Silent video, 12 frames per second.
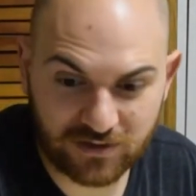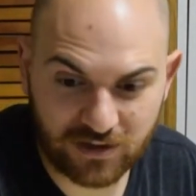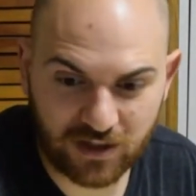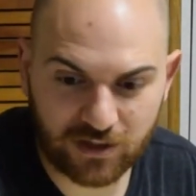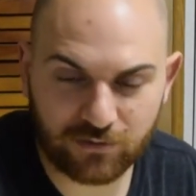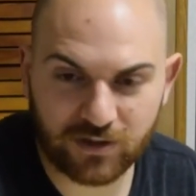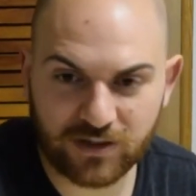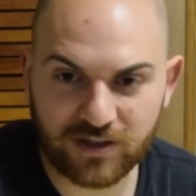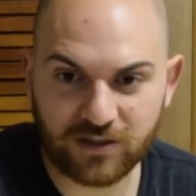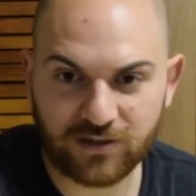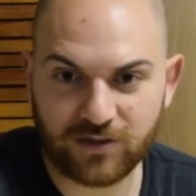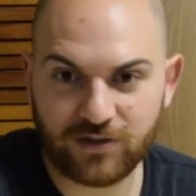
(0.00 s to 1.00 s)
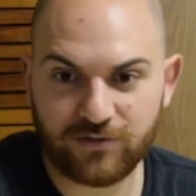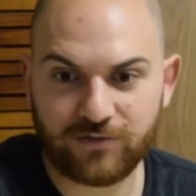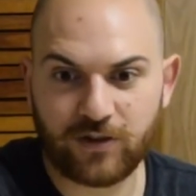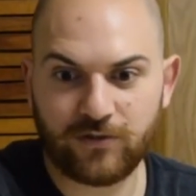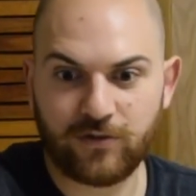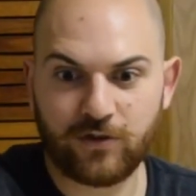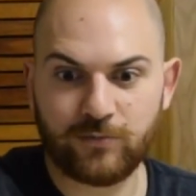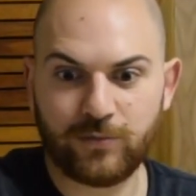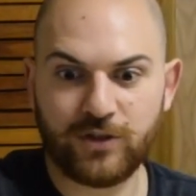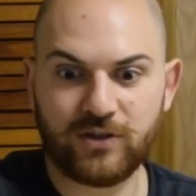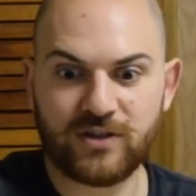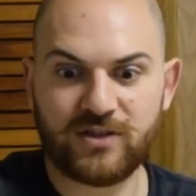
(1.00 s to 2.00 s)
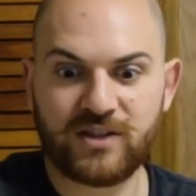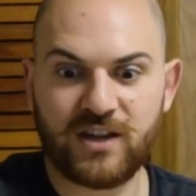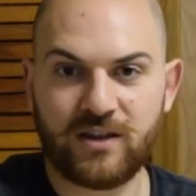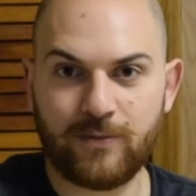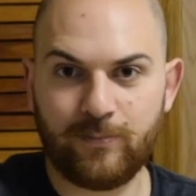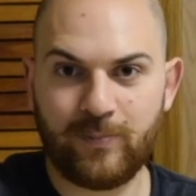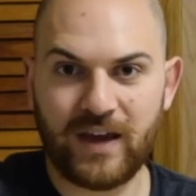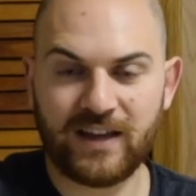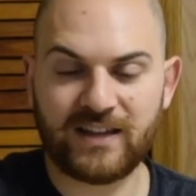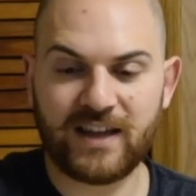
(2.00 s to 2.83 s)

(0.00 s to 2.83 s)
I don't want to tilt it too far forward, but you can see the big